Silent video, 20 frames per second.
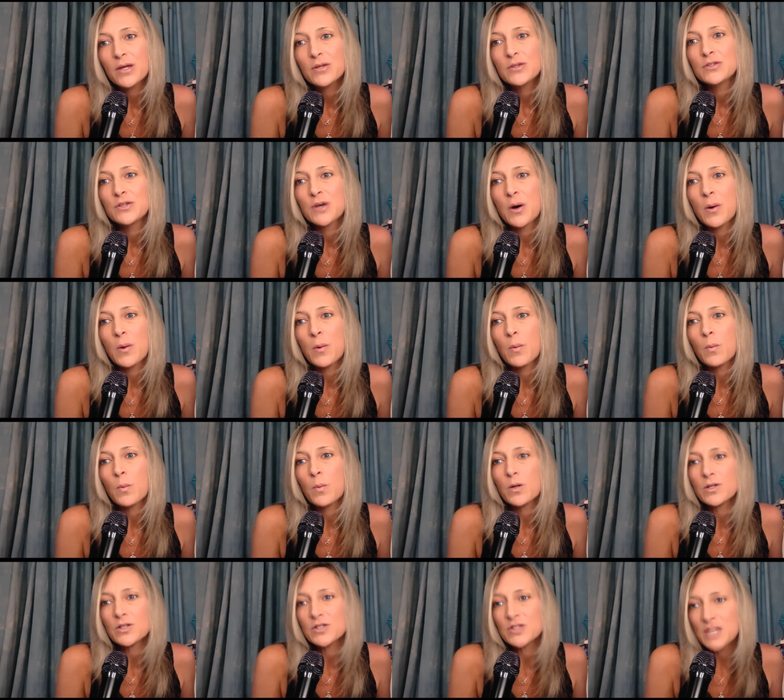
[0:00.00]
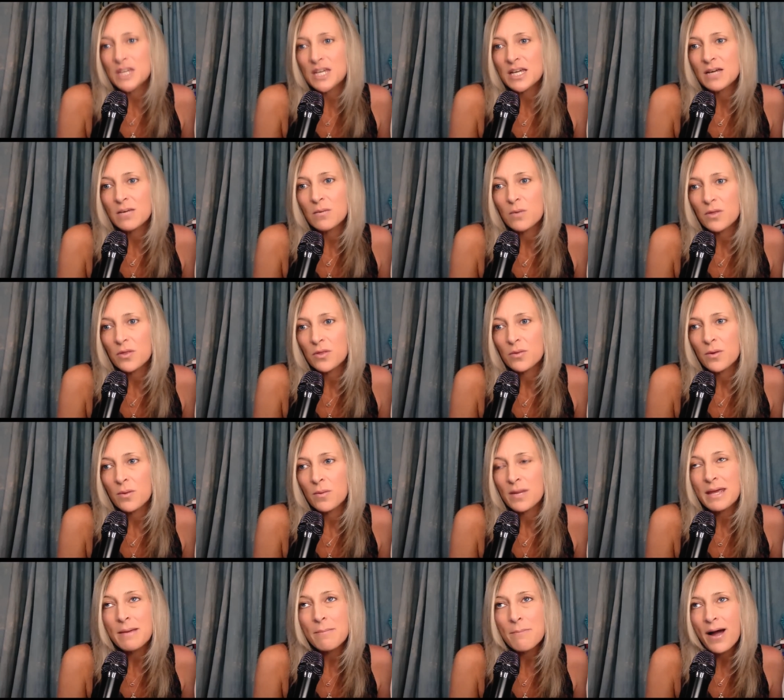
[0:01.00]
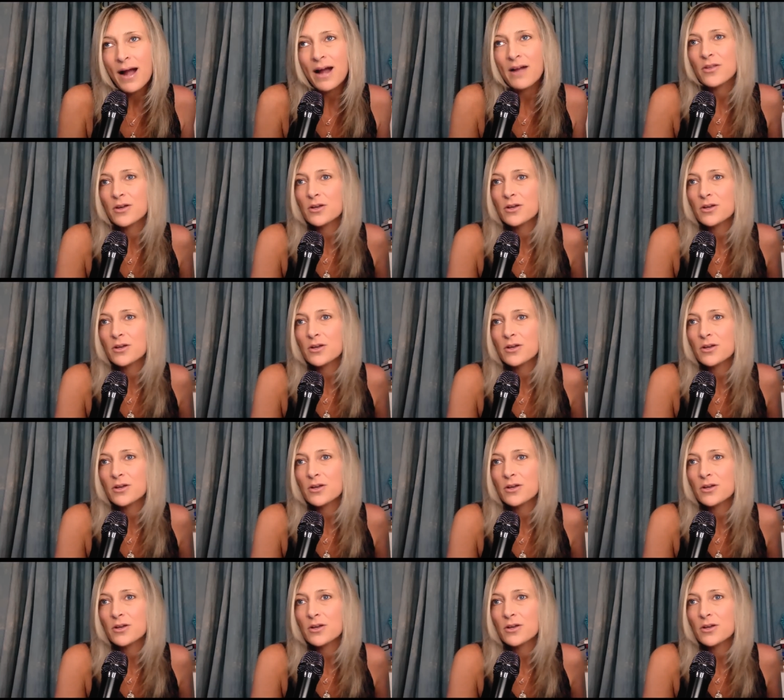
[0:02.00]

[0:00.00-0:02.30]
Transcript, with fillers: So we're seeing with the Roman Empire,